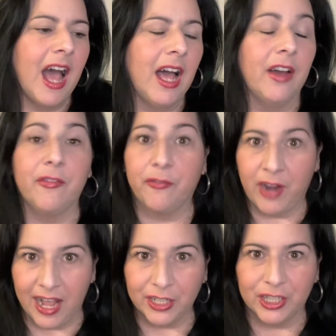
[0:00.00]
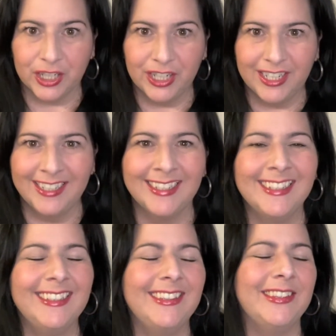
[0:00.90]
a fracture.
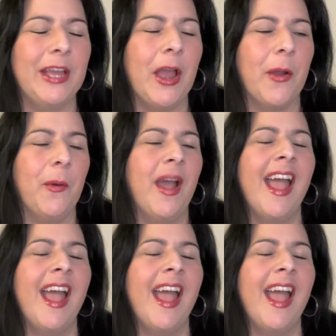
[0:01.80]
So,